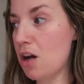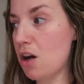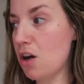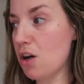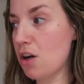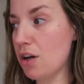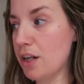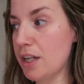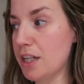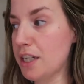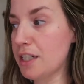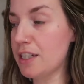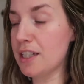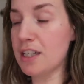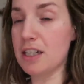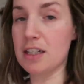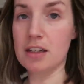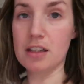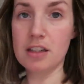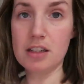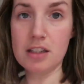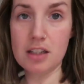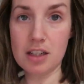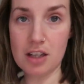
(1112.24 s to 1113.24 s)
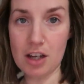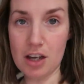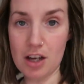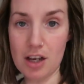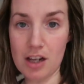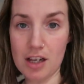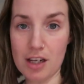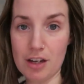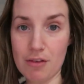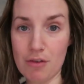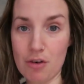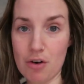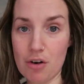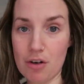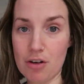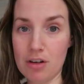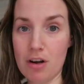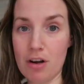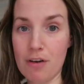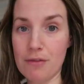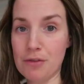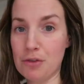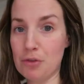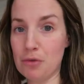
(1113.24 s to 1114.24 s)
I didn't earlier on,
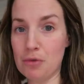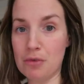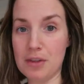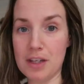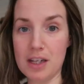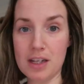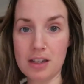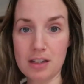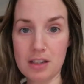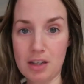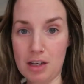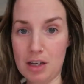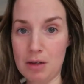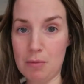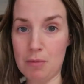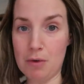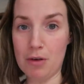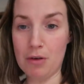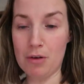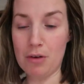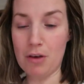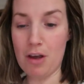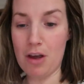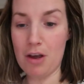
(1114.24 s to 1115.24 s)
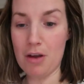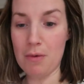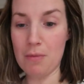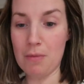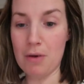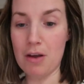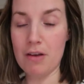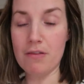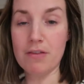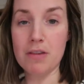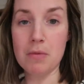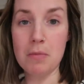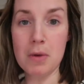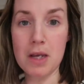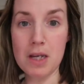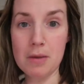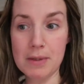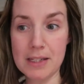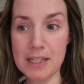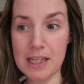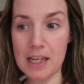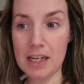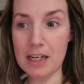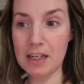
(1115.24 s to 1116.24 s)
after all the excitement over the
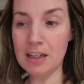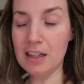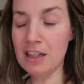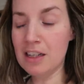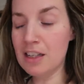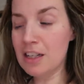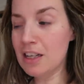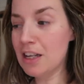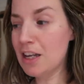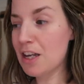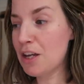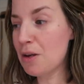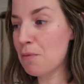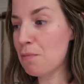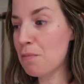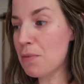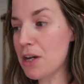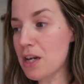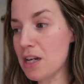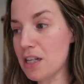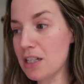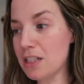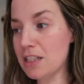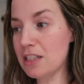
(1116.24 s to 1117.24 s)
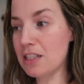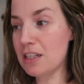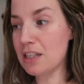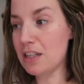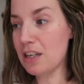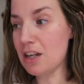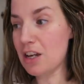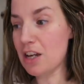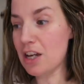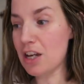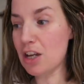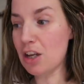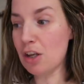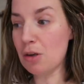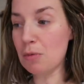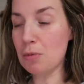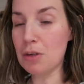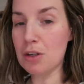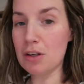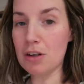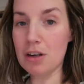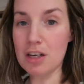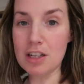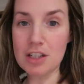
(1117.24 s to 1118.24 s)
Babyzen. But I
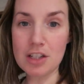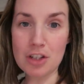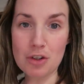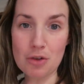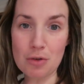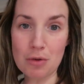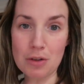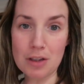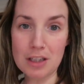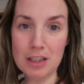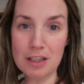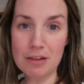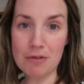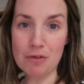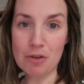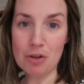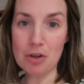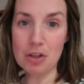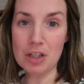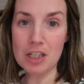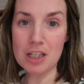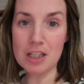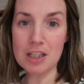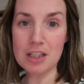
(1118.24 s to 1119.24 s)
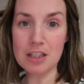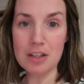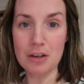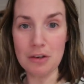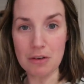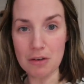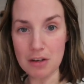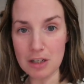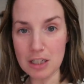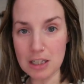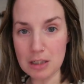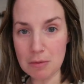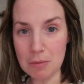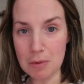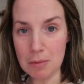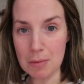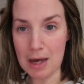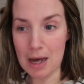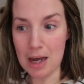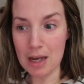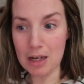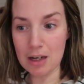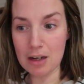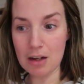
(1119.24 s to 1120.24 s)
hope you guys enjoyed this vlog. It's so nice to be
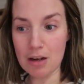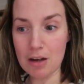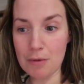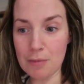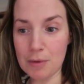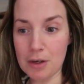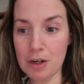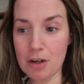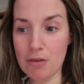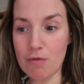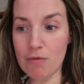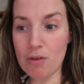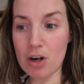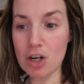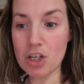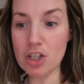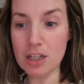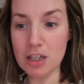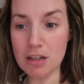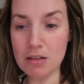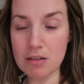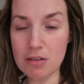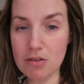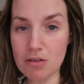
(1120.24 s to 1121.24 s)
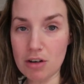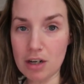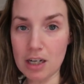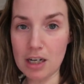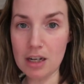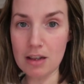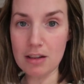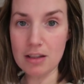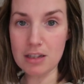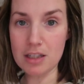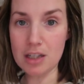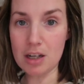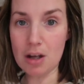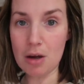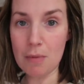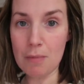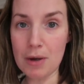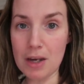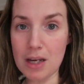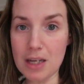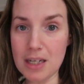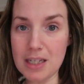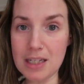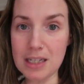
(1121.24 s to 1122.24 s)
back. I'm going to rush now to try and get this up
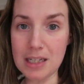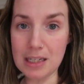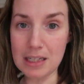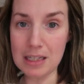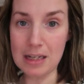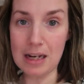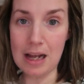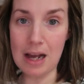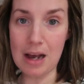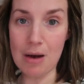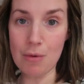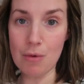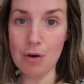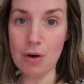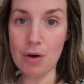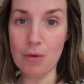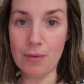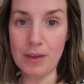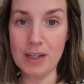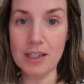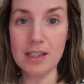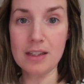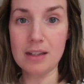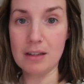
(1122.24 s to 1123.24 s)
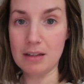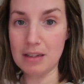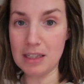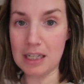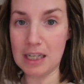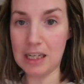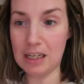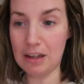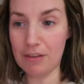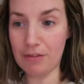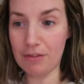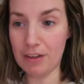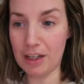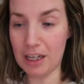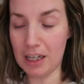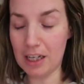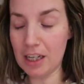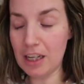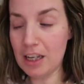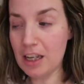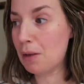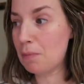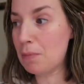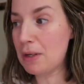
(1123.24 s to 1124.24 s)
at a decent hour on this Sunday
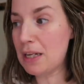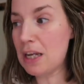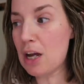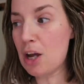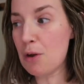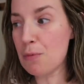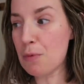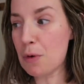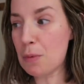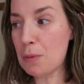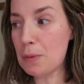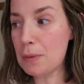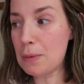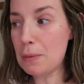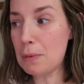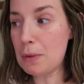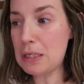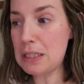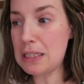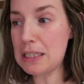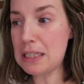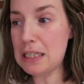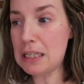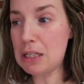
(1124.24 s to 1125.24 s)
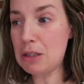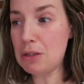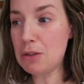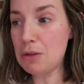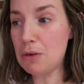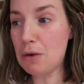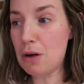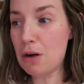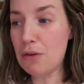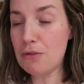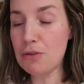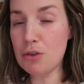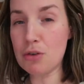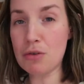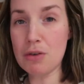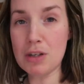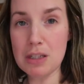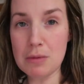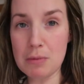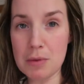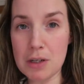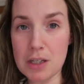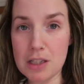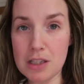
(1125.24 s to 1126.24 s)
evening. But yeah, I probably won't see you till after
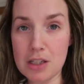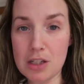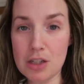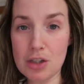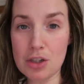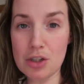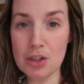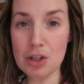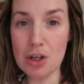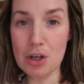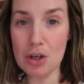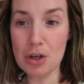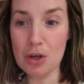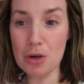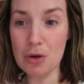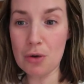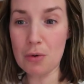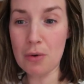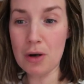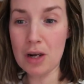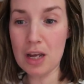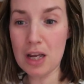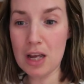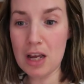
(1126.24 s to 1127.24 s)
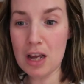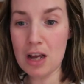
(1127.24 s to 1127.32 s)
Christmas. So